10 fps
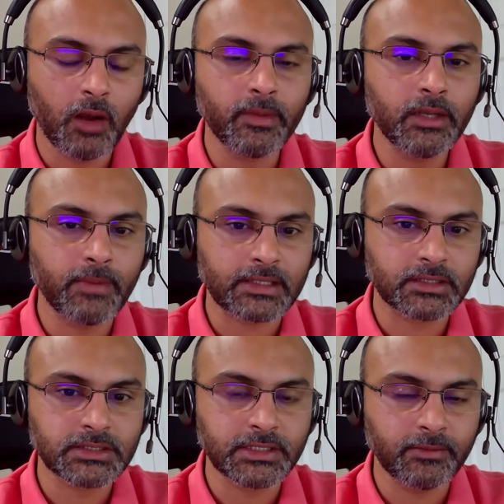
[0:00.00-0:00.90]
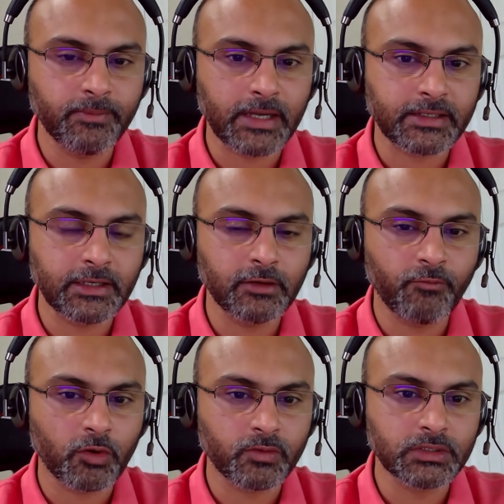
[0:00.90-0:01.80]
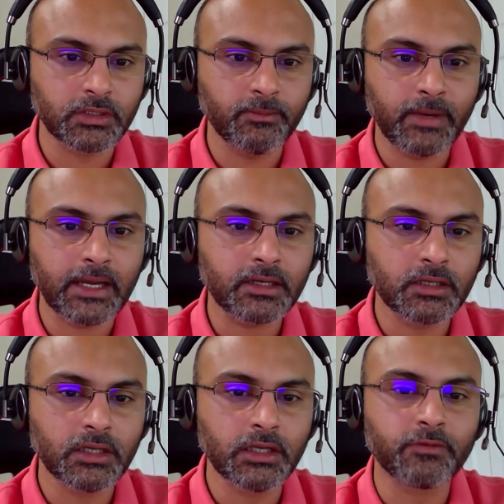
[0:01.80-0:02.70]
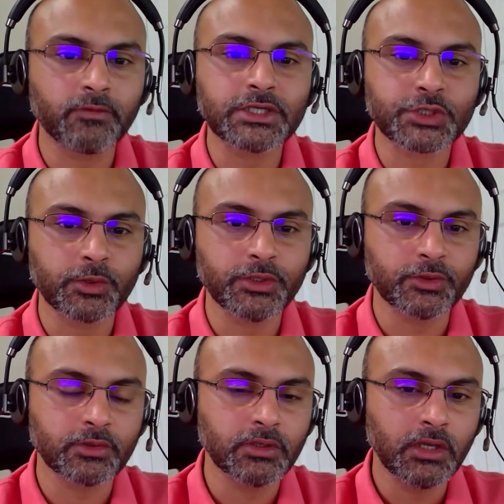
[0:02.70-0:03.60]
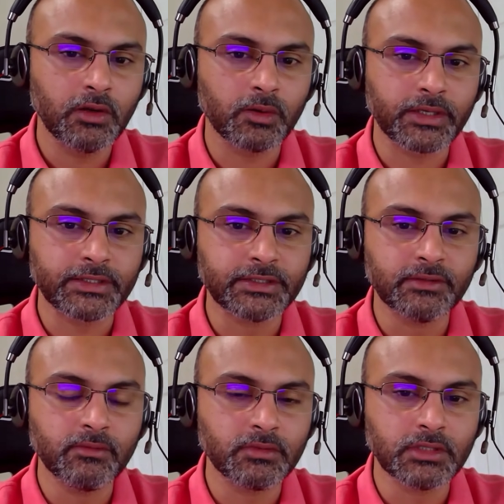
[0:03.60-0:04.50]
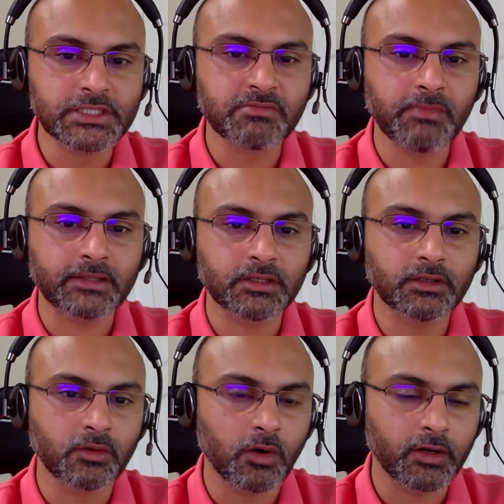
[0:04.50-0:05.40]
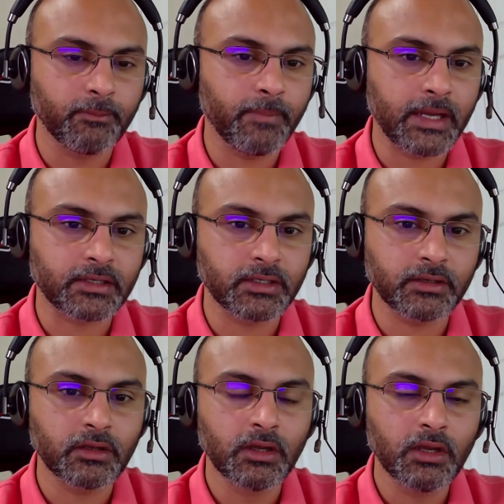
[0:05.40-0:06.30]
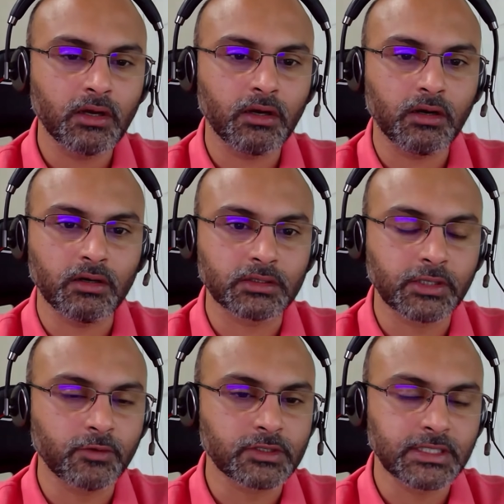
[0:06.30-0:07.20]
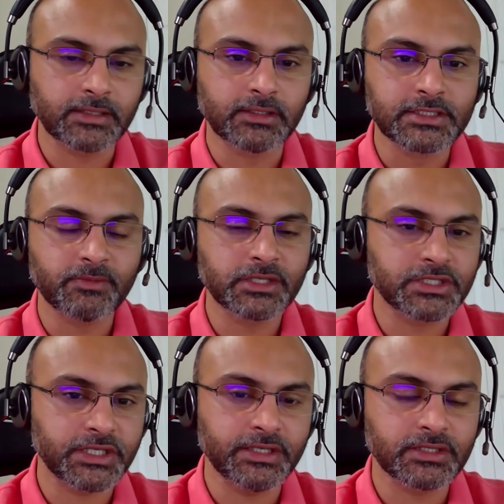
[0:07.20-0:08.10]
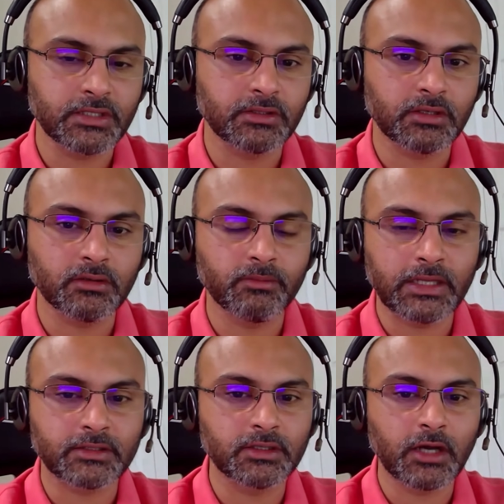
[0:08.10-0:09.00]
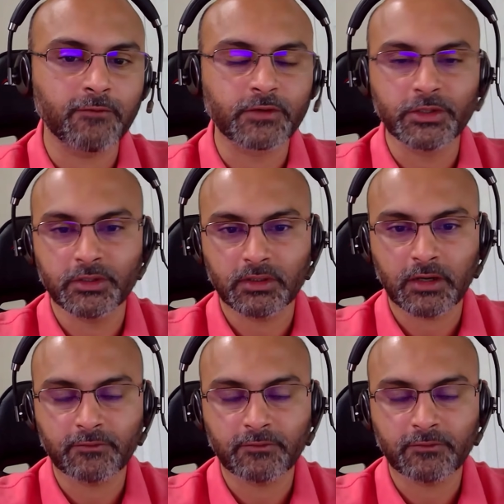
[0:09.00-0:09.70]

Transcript: how many methods it impacted and what were the impact. It will show you, okay, this method got impacted. There was like this much change in the method after